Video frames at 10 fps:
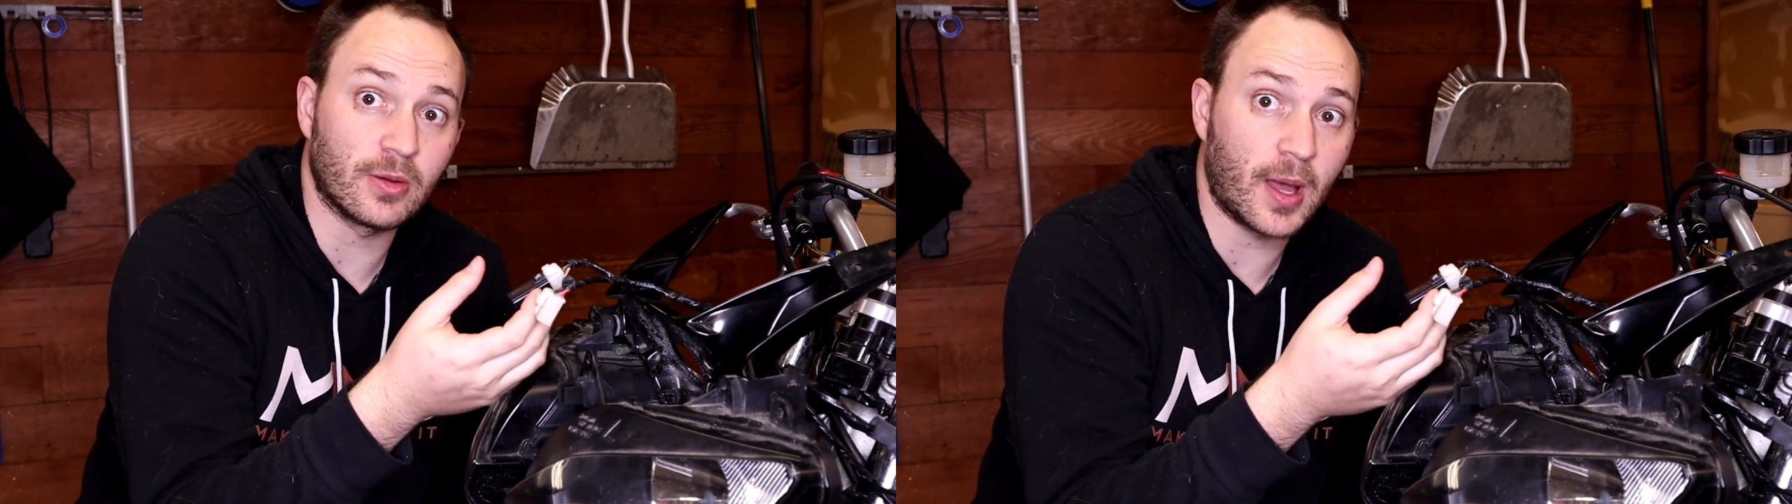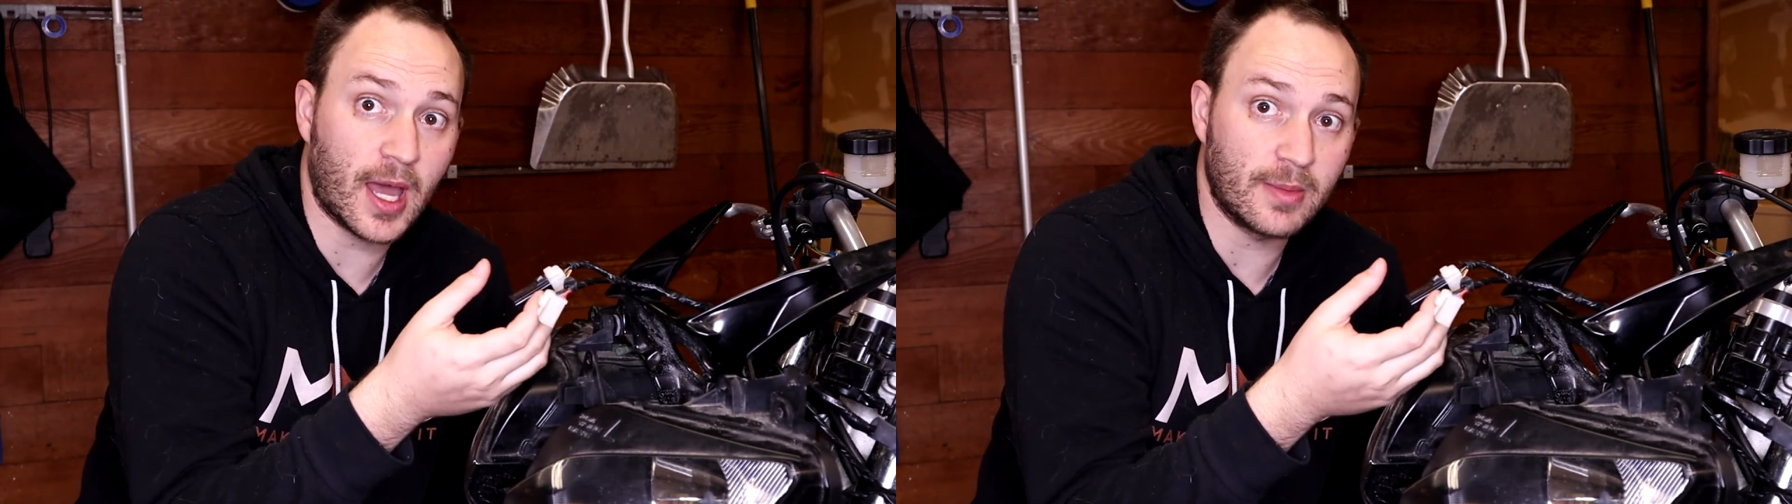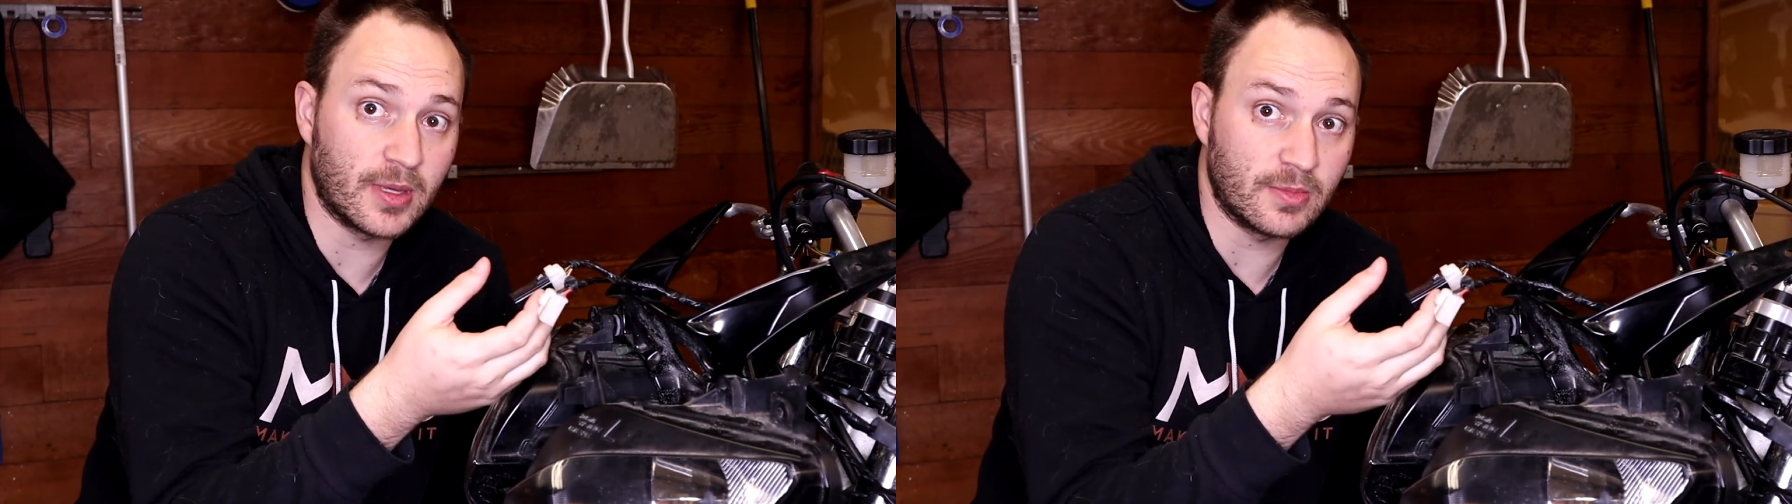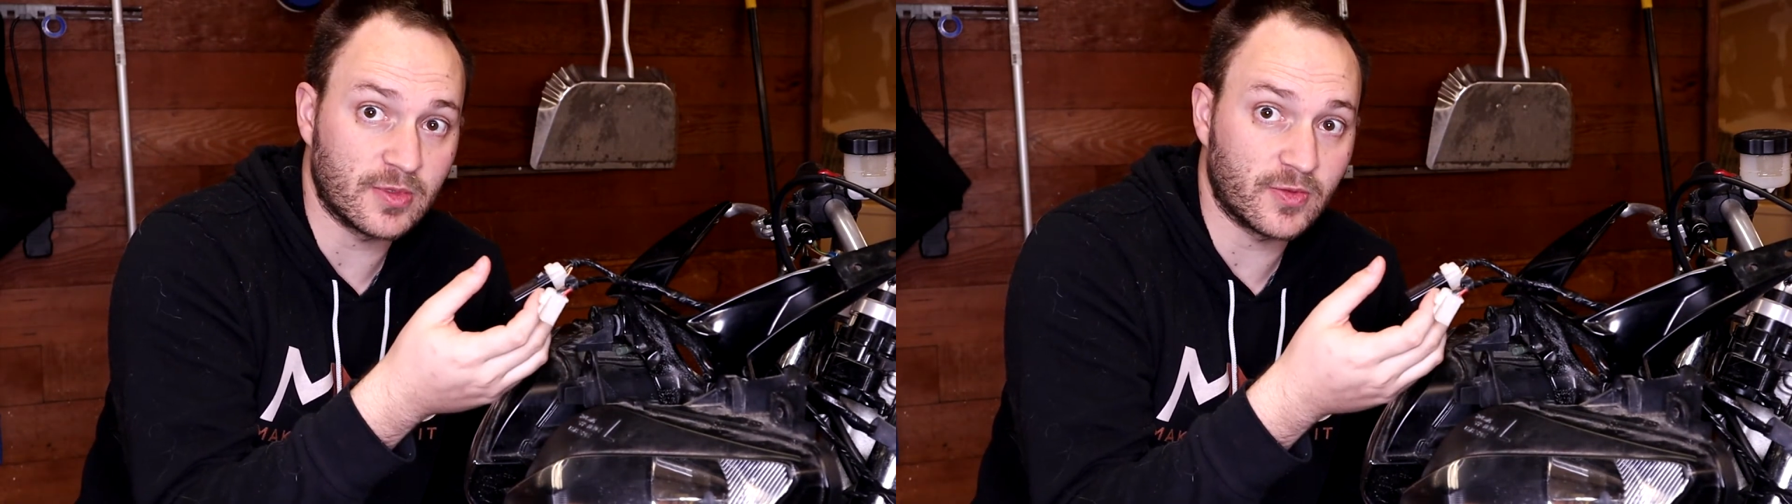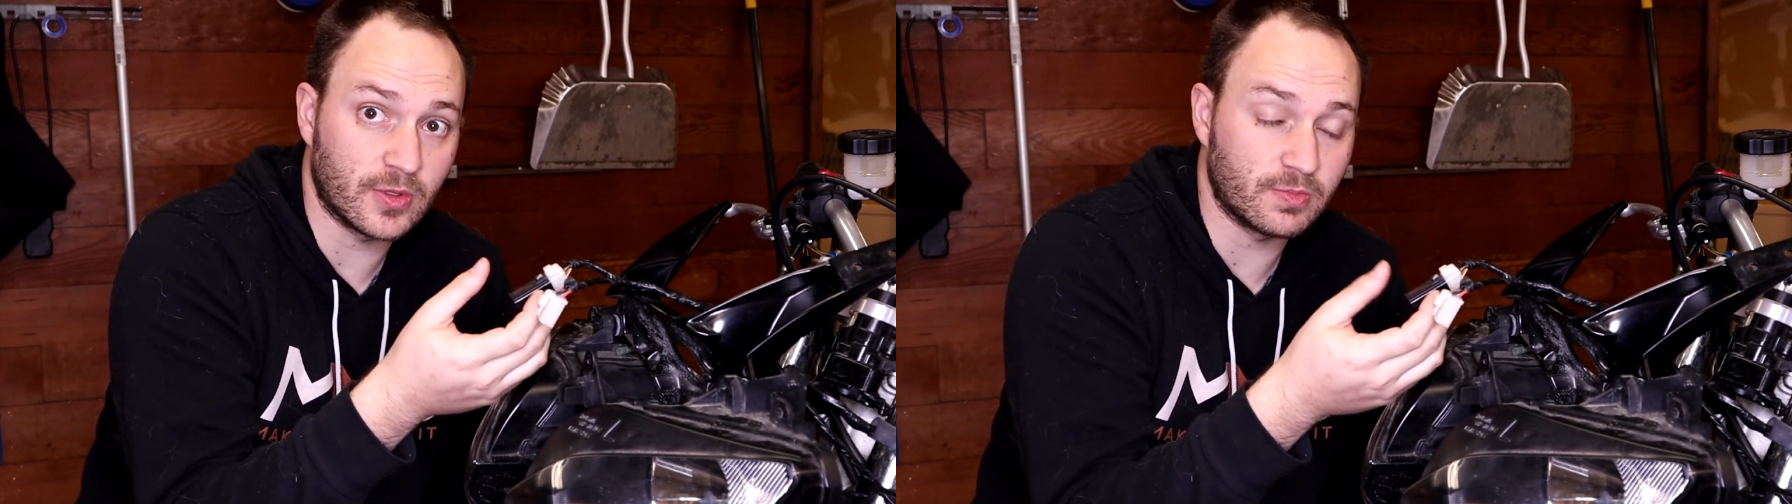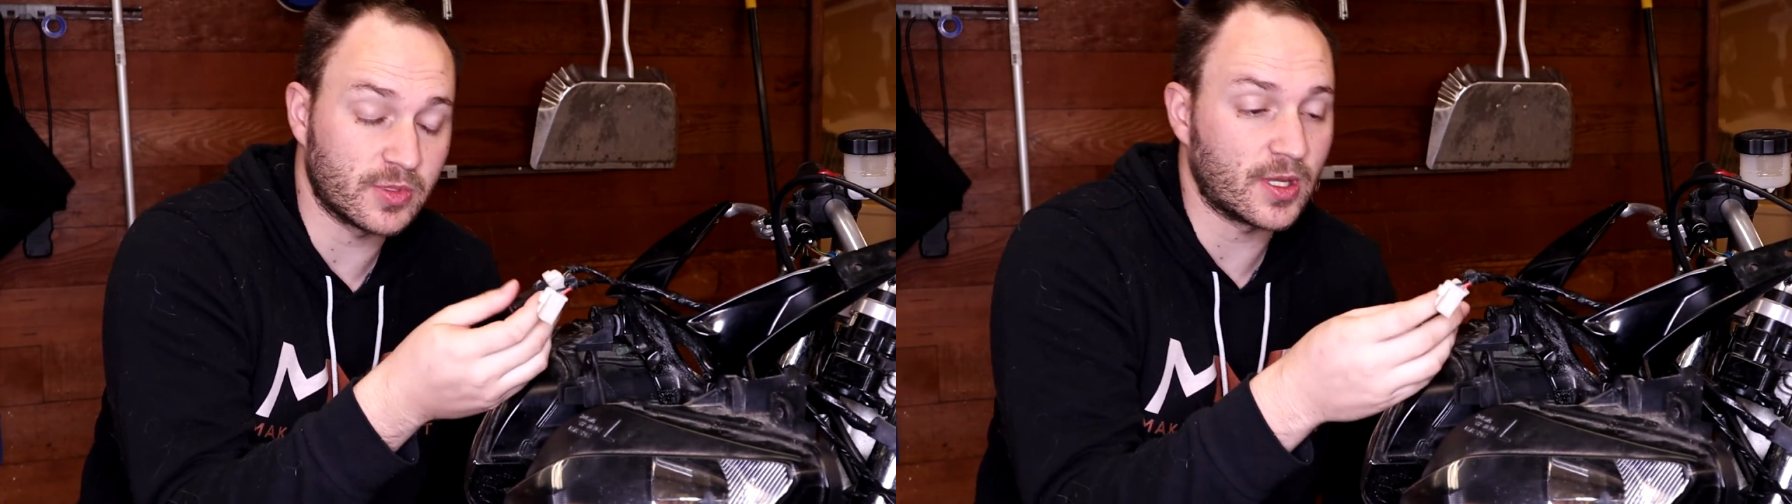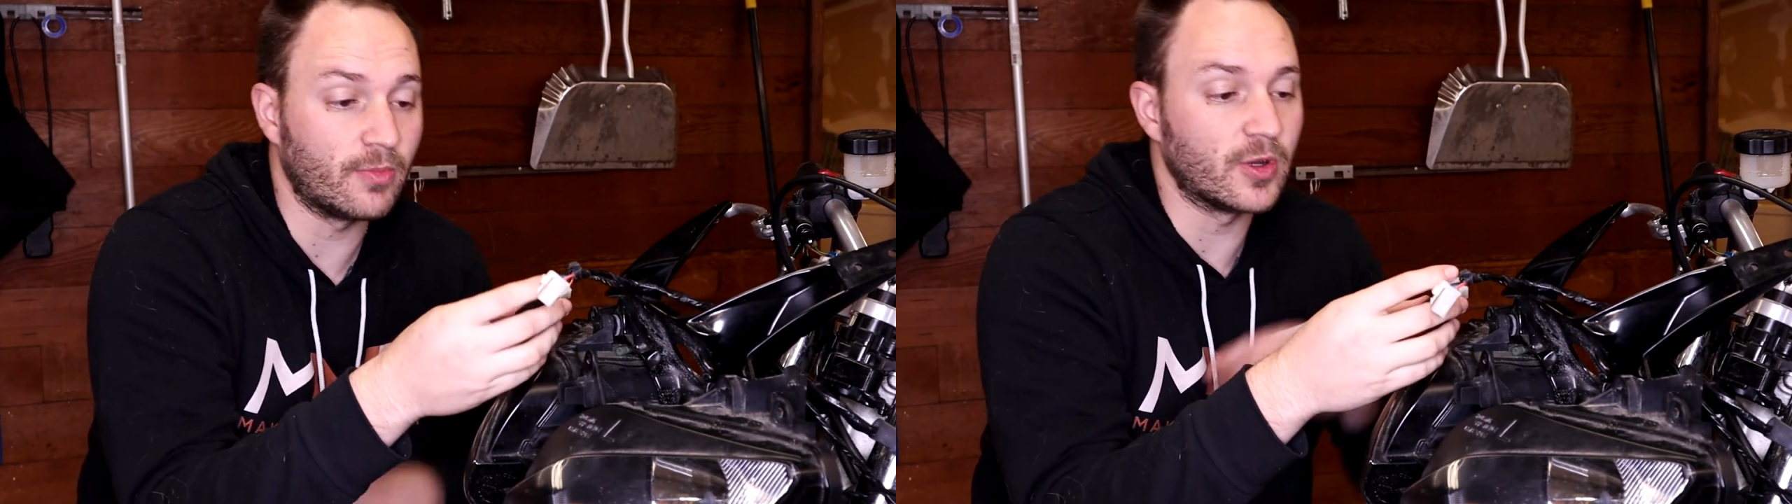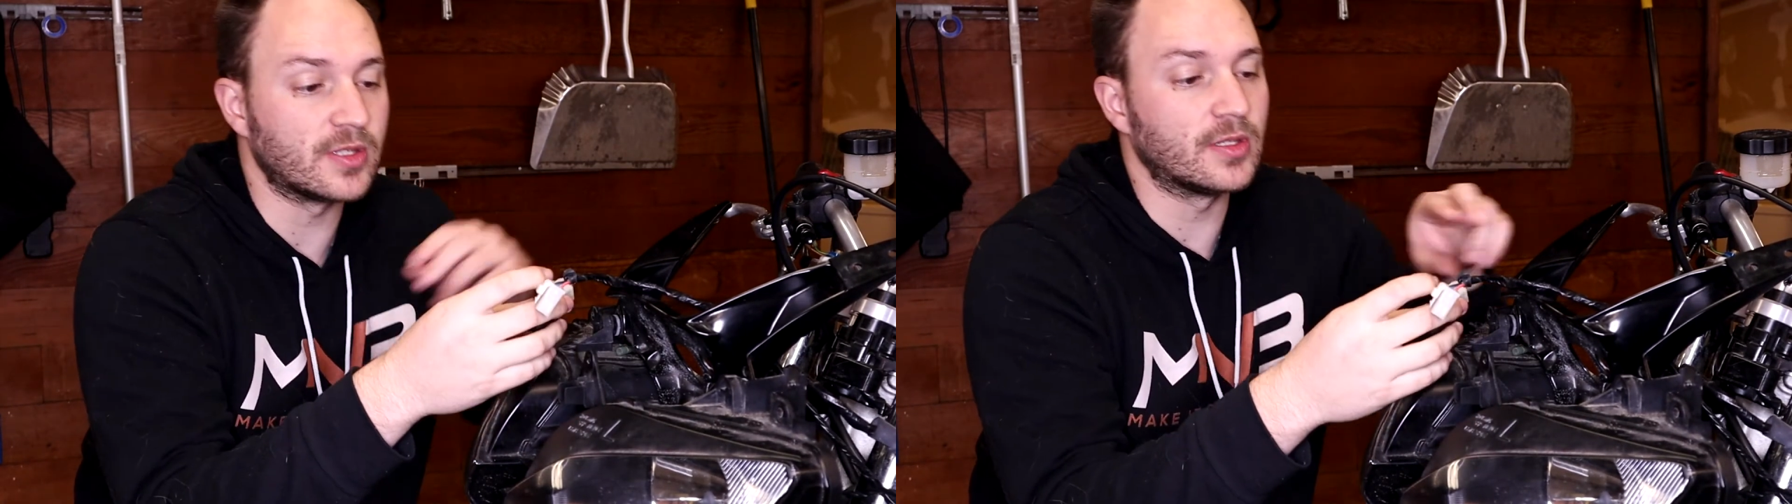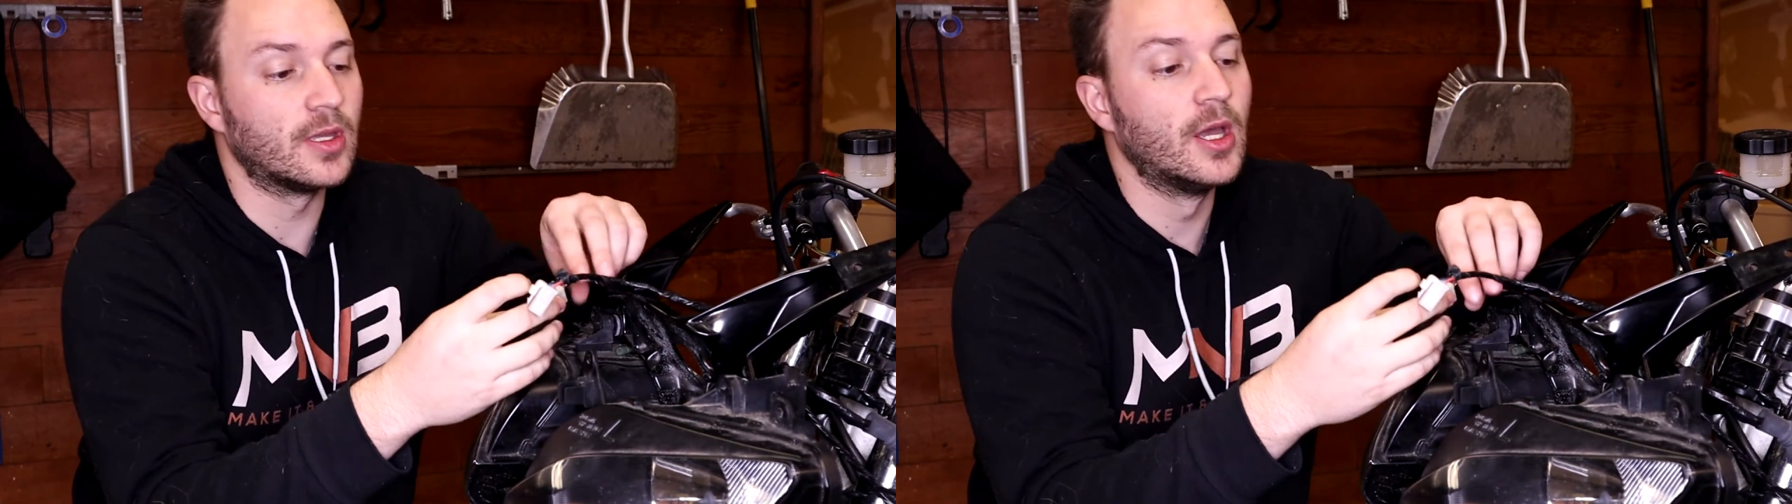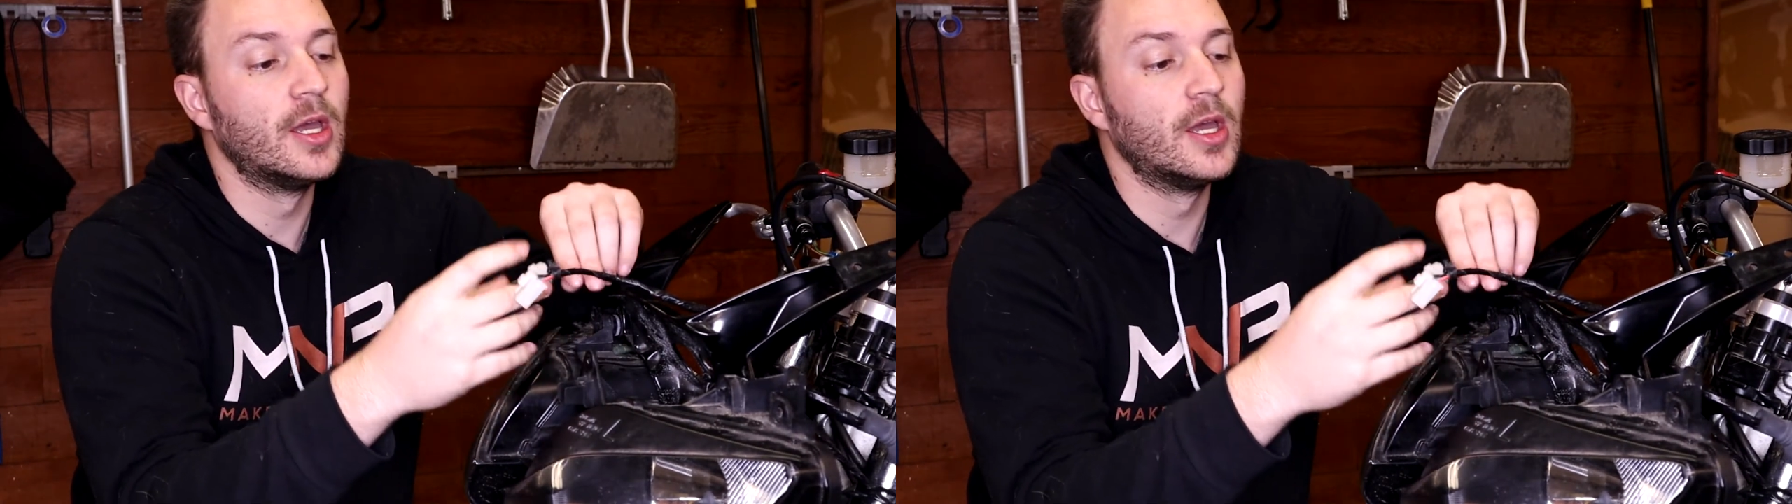high beams for some reason,